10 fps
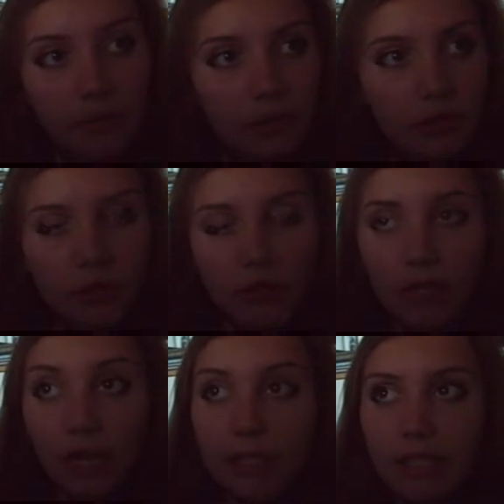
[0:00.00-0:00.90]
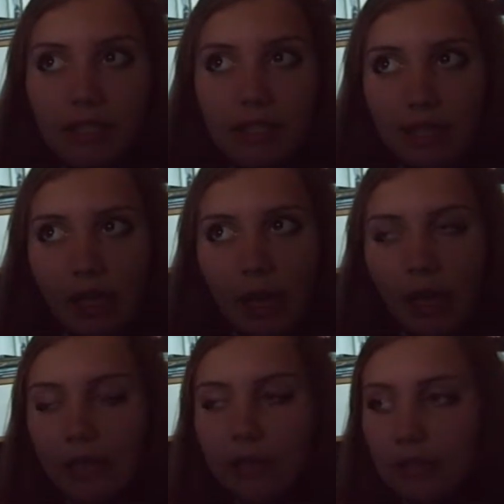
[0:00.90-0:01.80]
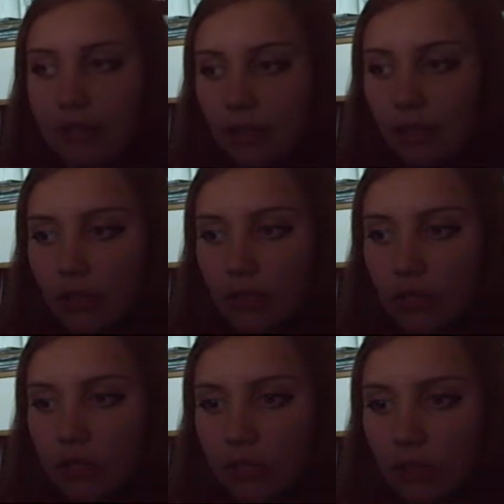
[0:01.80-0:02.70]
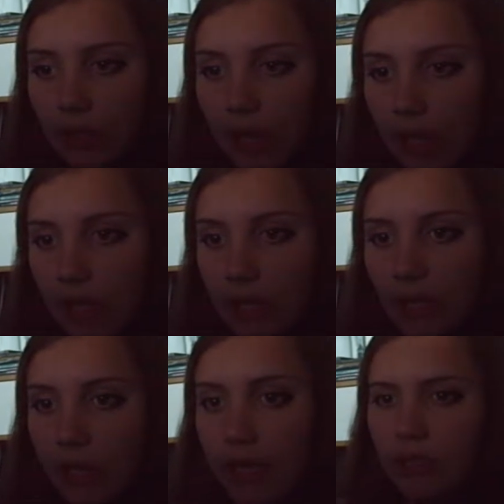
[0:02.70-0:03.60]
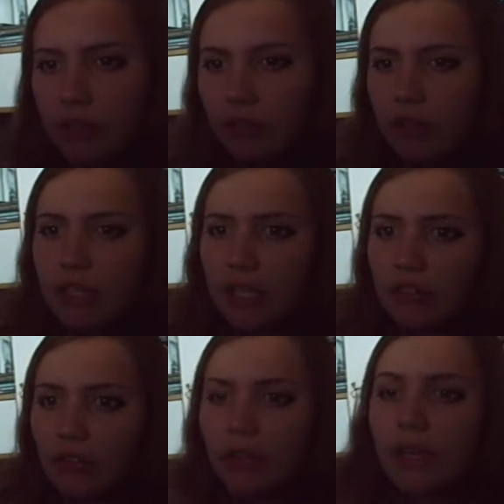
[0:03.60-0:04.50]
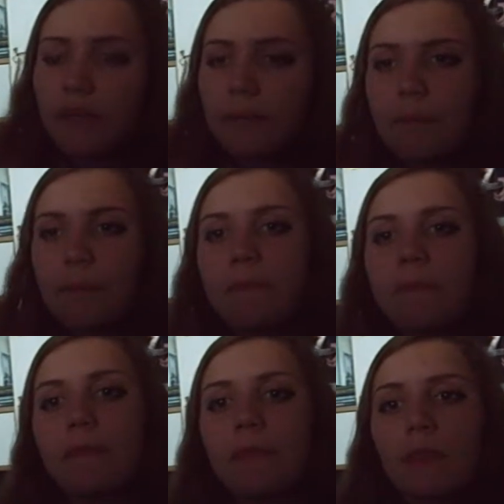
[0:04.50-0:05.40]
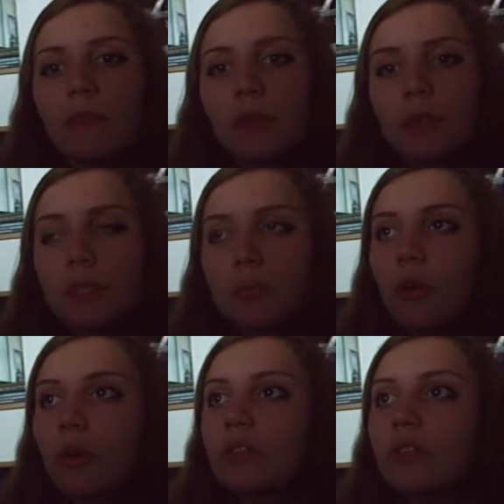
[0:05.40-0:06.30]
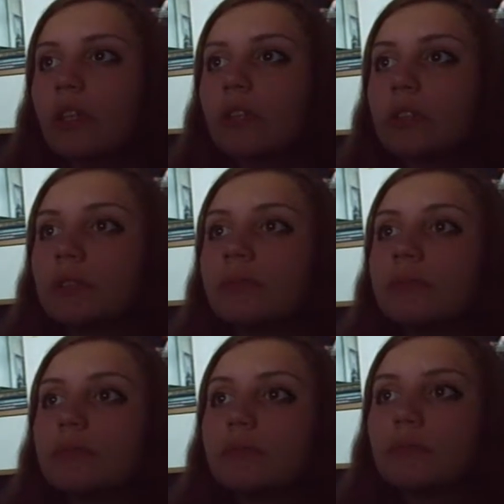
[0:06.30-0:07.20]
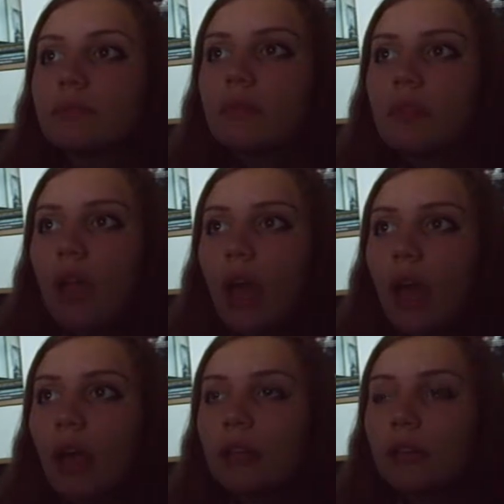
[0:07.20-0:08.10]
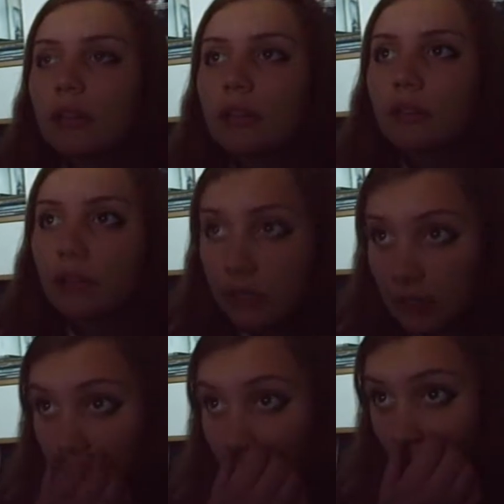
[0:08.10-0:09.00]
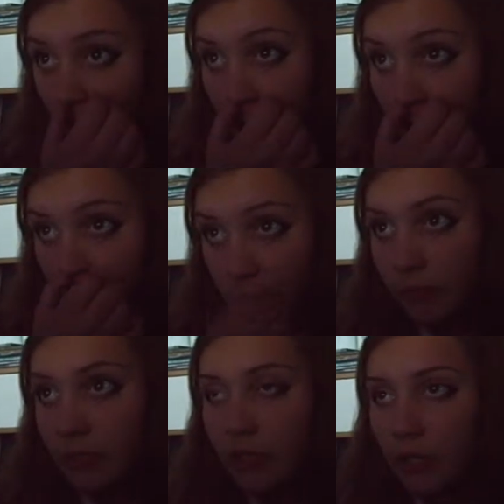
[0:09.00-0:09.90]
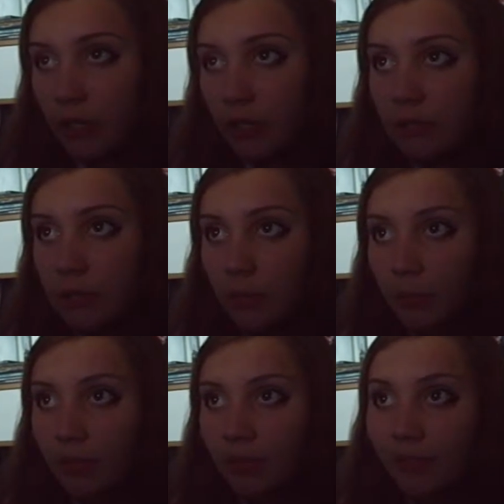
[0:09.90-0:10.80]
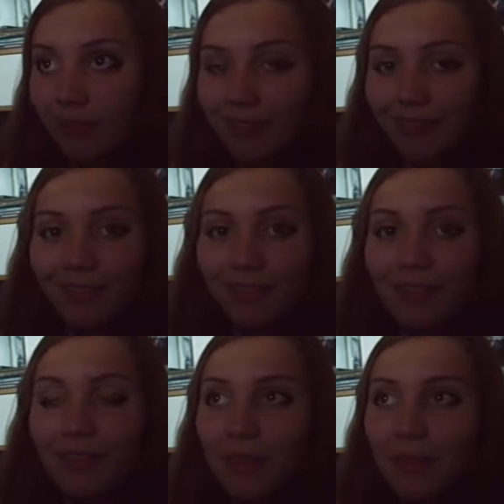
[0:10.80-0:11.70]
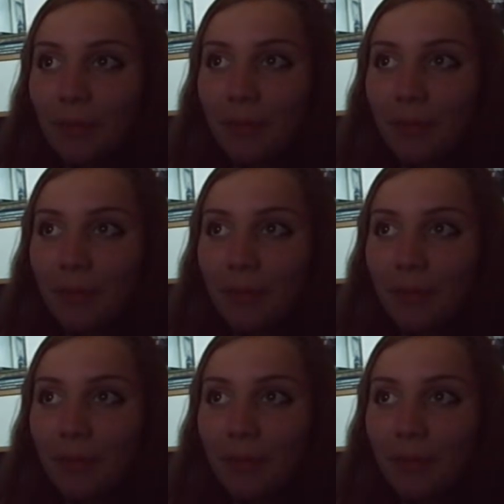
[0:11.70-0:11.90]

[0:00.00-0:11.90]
because it was the 90s, and just lay in the centre of like a sports field and listen to that album, which I think is probably the